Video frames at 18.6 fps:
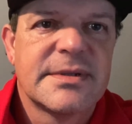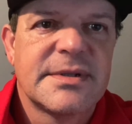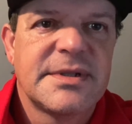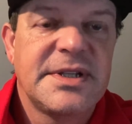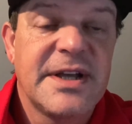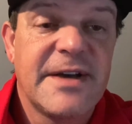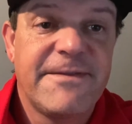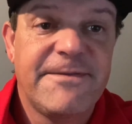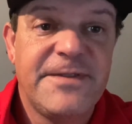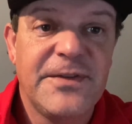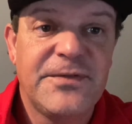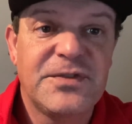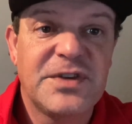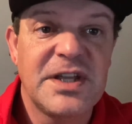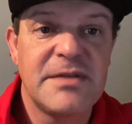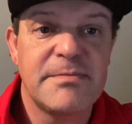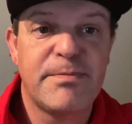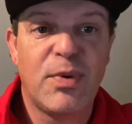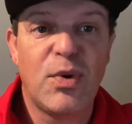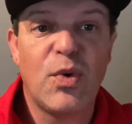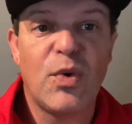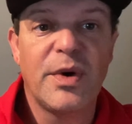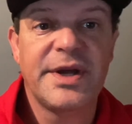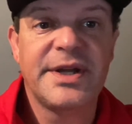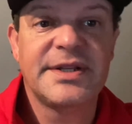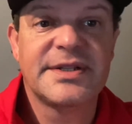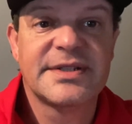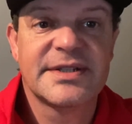
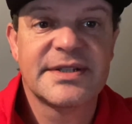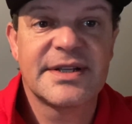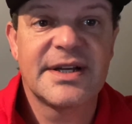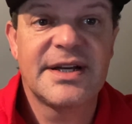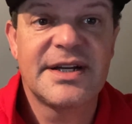15-point